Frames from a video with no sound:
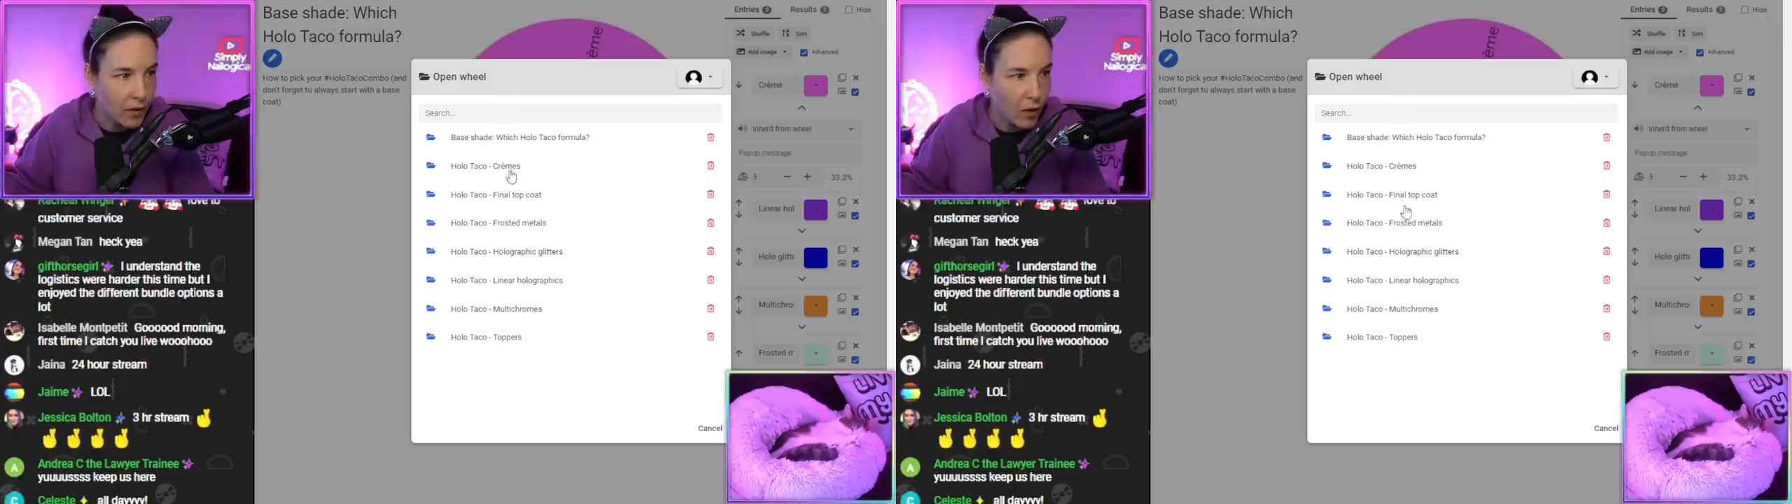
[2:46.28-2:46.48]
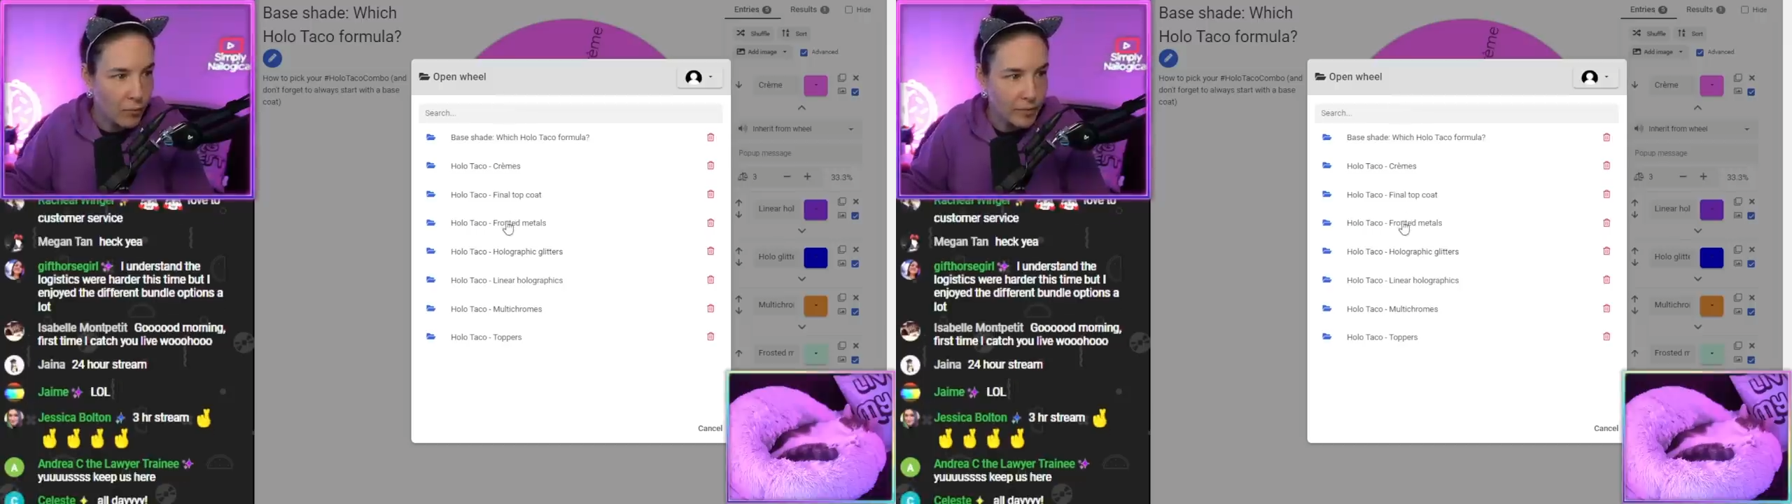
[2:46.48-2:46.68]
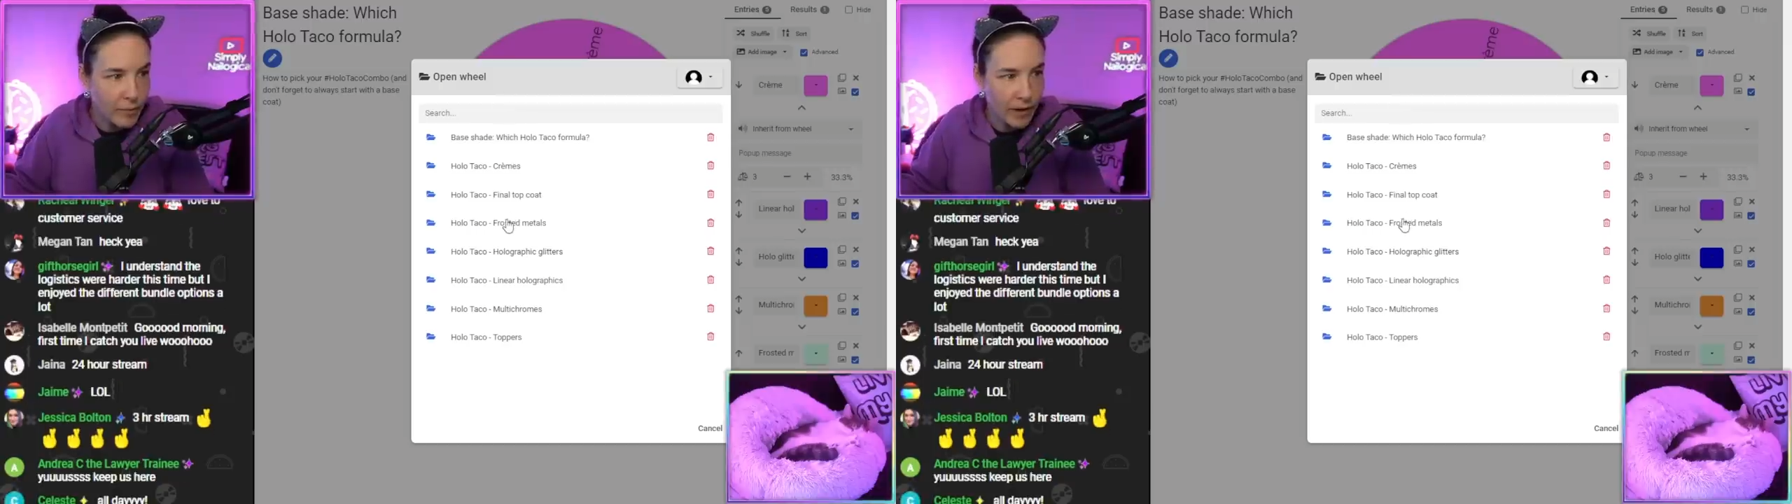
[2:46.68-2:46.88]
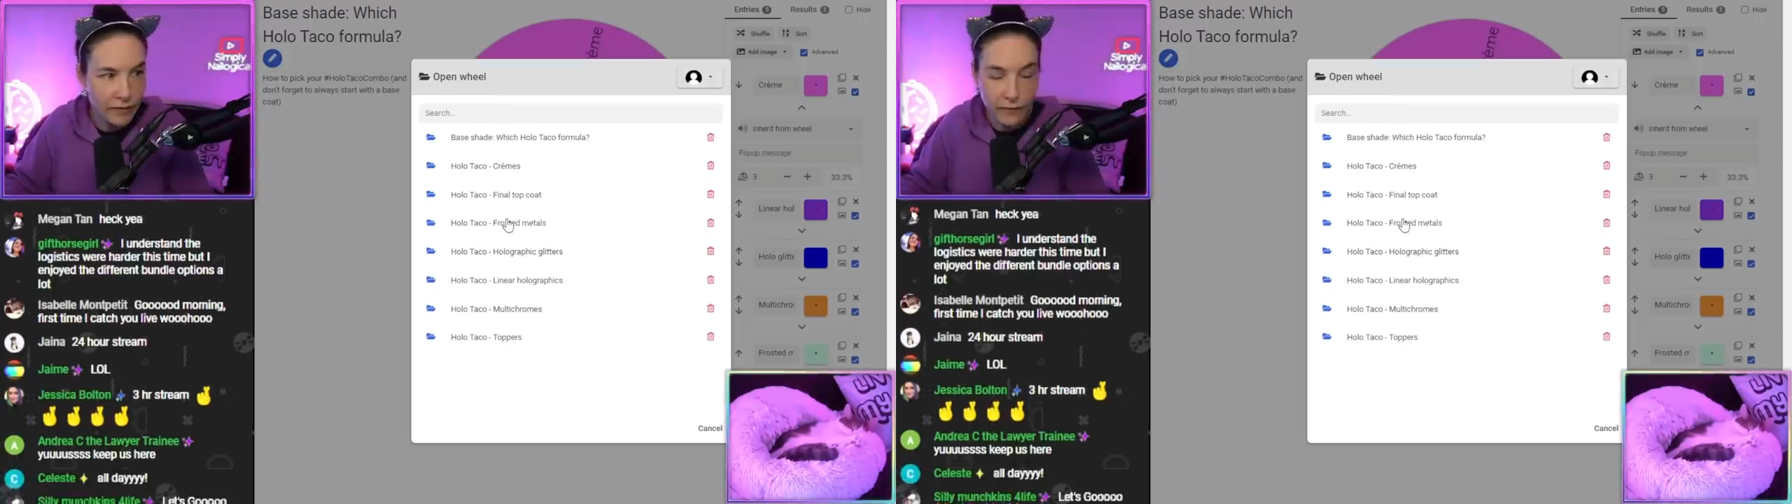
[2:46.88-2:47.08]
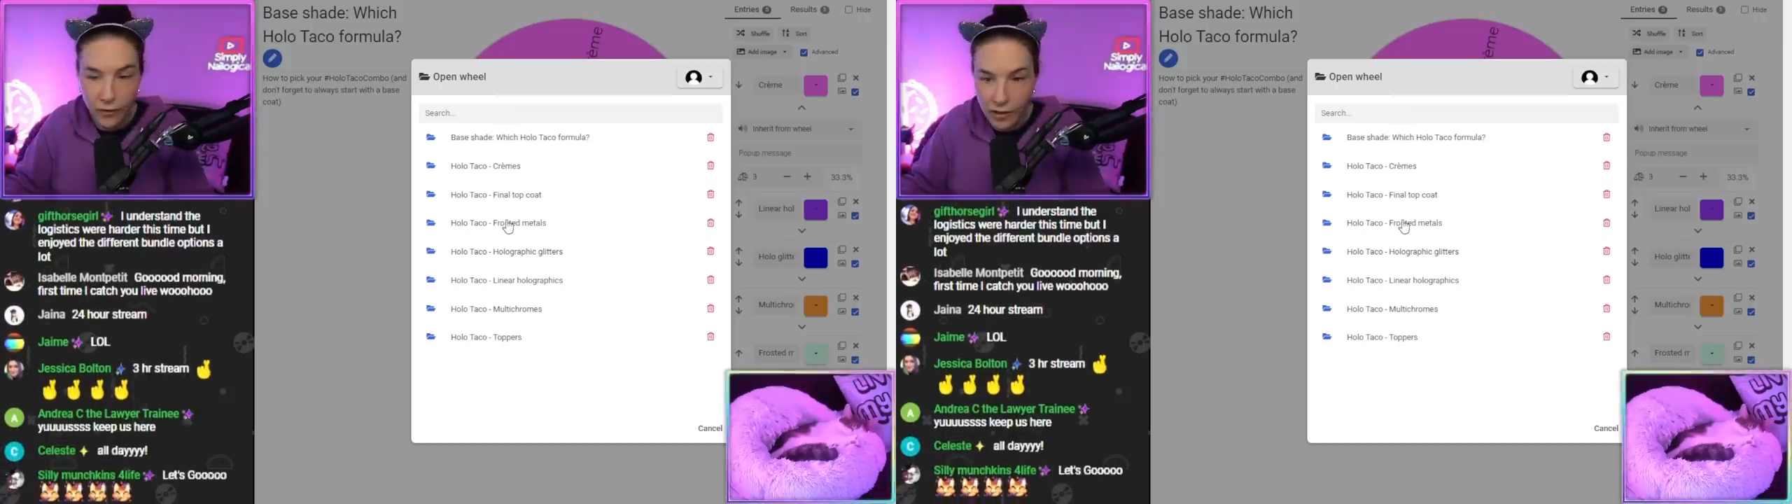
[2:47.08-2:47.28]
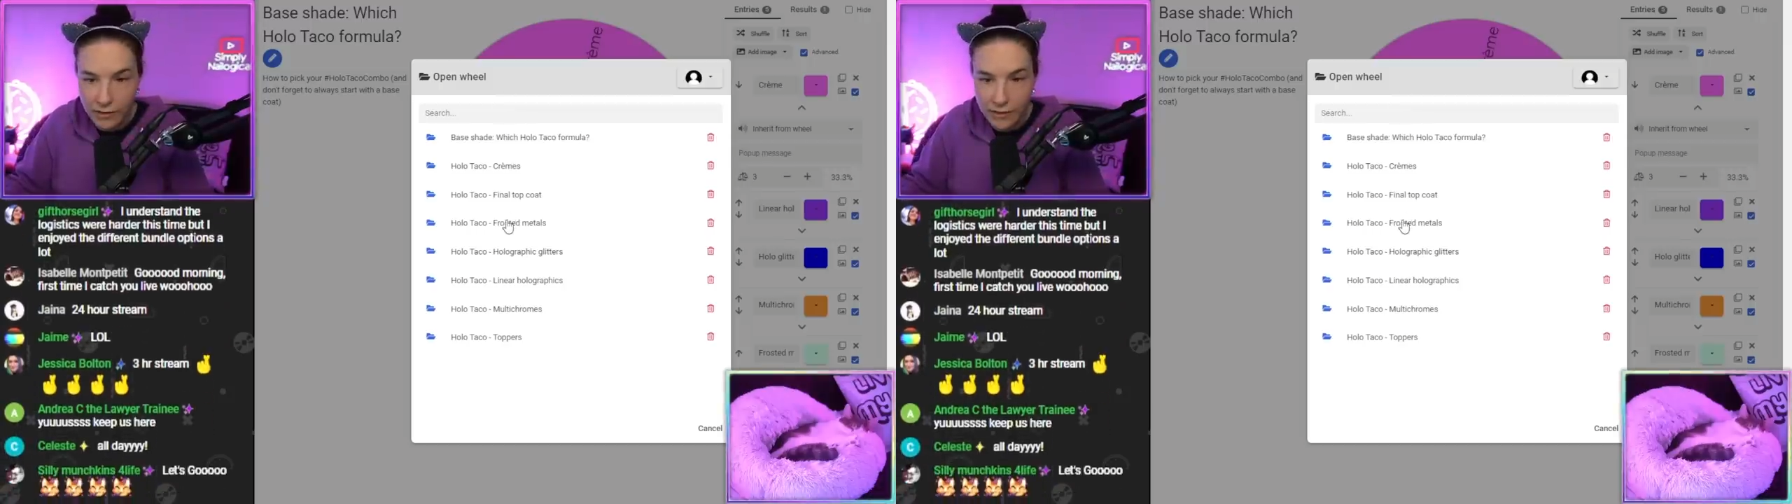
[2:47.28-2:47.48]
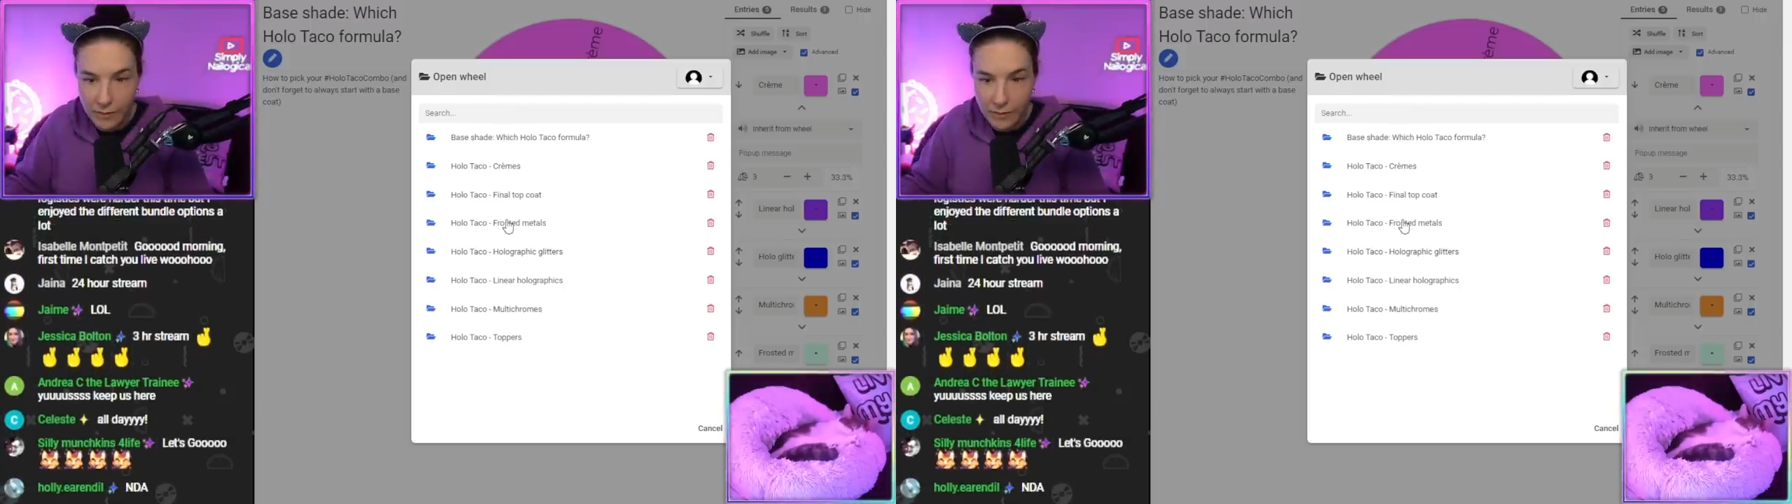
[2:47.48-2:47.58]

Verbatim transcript: open my frosted